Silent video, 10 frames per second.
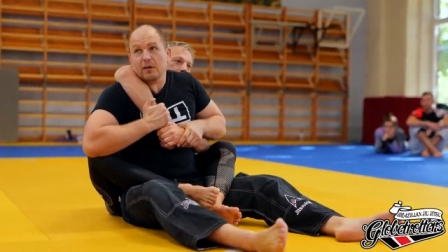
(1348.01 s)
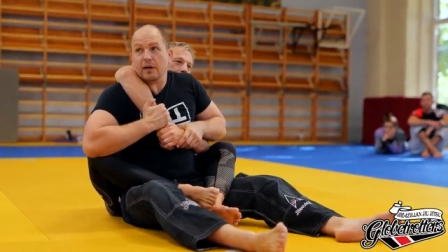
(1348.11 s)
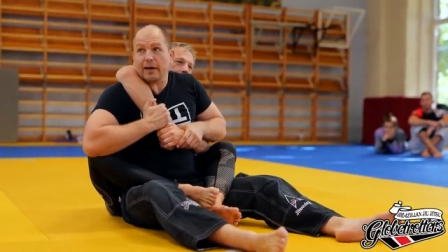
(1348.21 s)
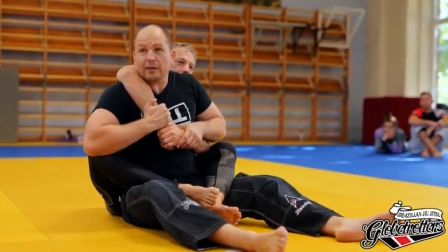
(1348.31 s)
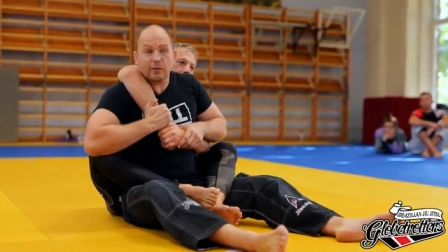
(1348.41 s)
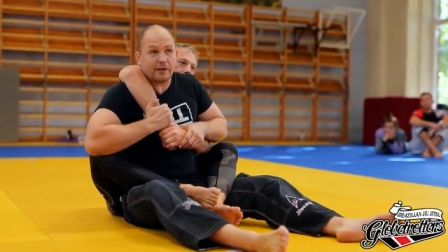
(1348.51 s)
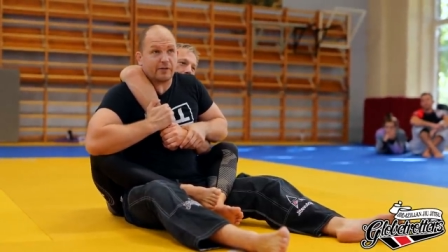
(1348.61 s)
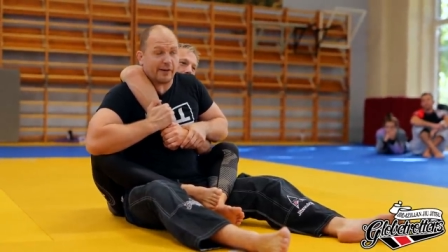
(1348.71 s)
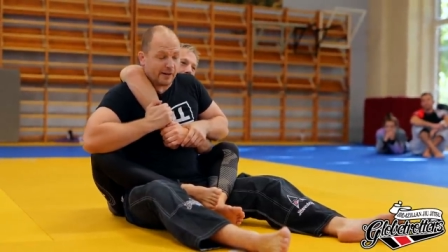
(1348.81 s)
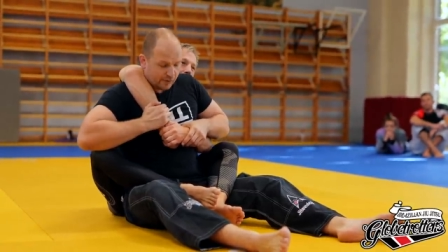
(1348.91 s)
I hate to
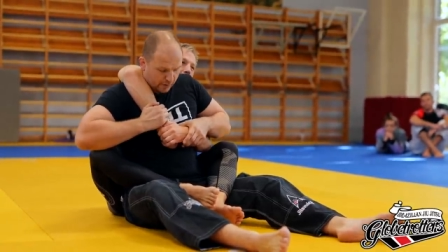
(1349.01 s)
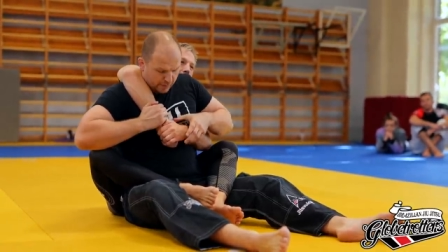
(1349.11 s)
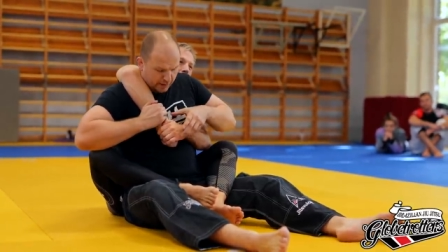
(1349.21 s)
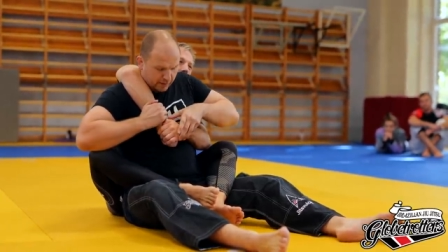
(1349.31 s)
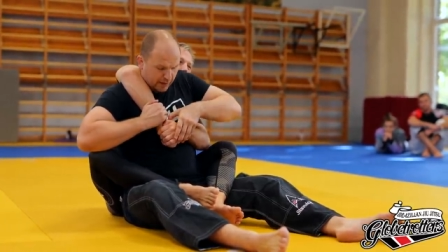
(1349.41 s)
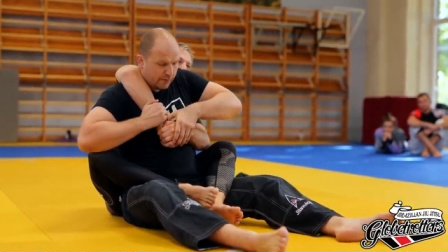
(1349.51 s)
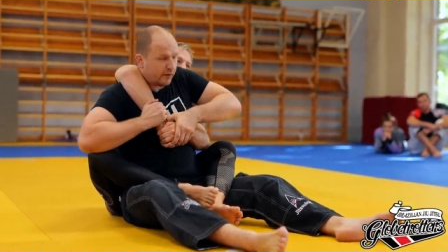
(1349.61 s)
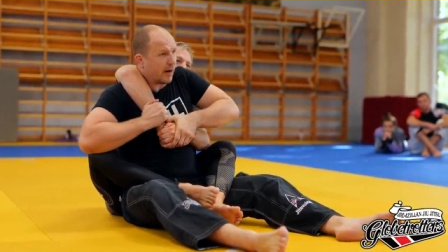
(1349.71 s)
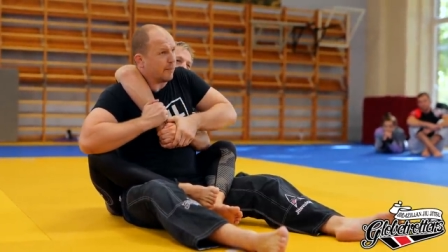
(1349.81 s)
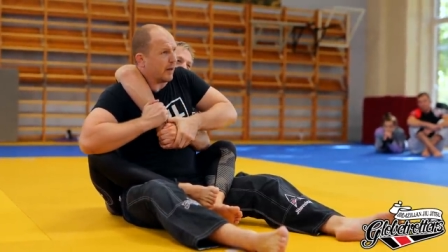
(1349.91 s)
give credit to him, but now we
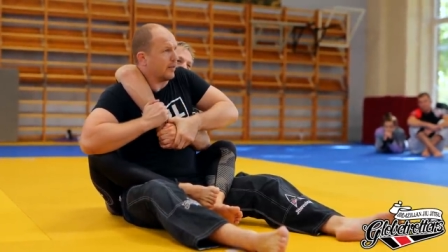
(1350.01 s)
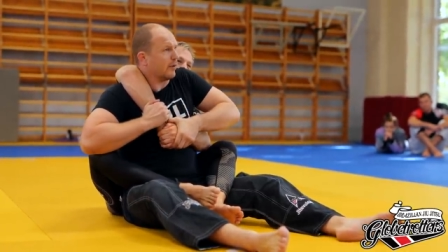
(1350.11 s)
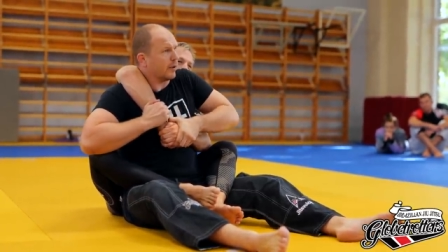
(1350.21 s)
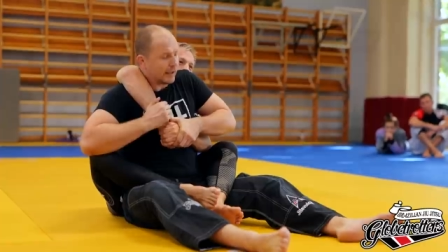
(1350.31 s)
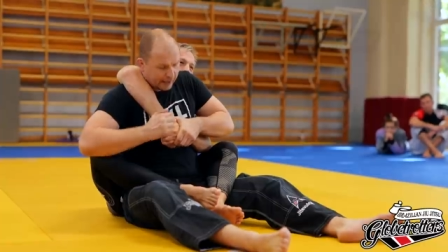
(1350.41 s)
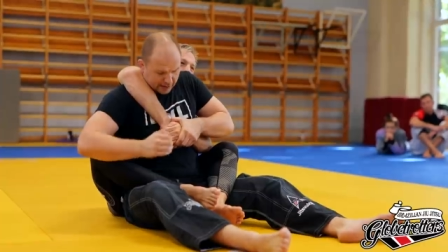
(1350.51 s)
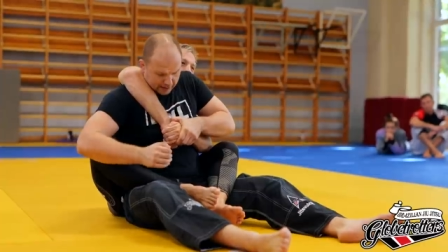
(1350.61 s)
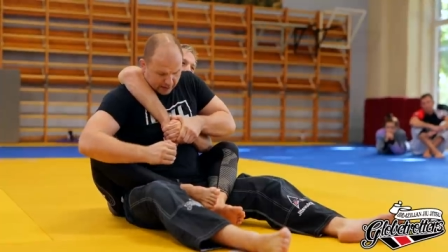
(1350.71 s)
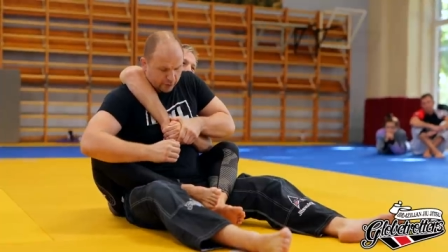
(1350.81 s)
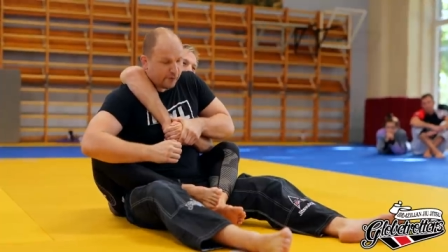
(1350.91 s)
grab, I think we're
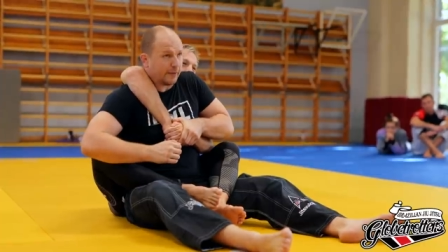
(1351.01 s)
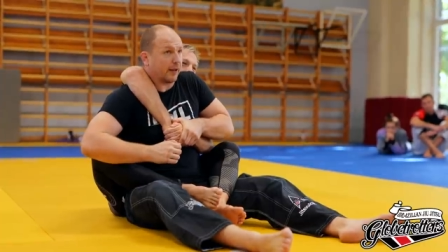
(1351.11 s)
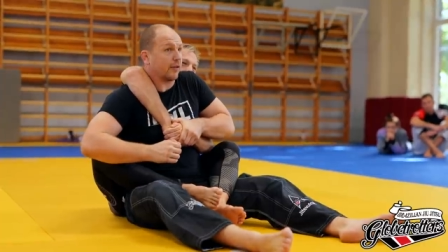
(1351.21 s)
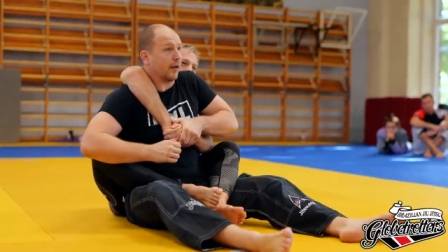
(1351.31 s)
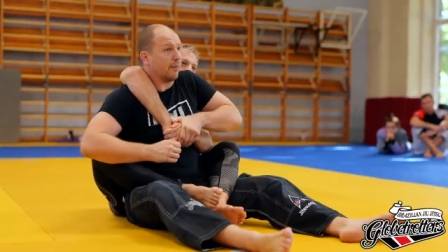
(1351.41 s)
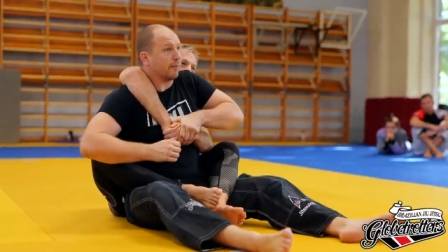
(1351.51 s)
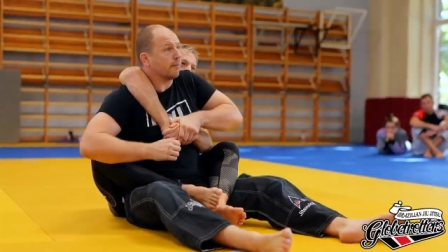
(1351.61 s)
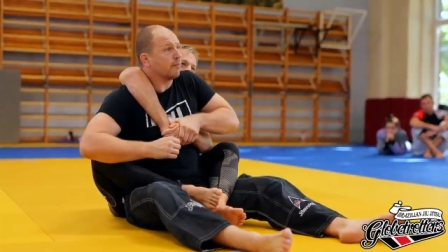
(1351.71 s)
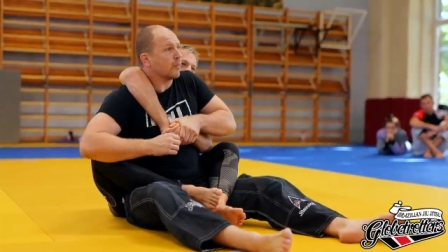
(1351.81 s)
testing this for grabbing the thumb.